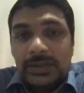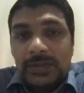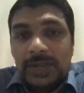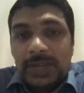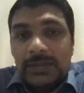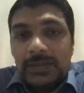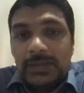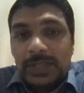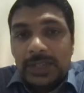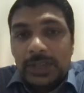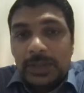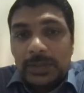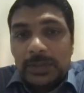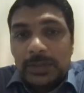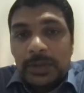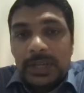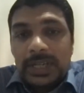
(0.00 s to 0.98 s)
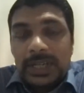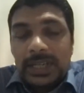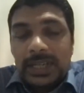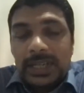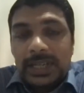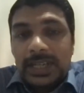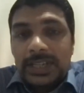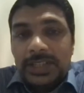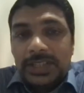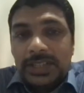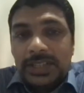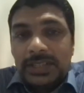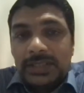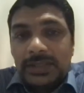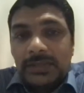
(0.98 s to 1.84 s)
vying for the top spot in Indonesia.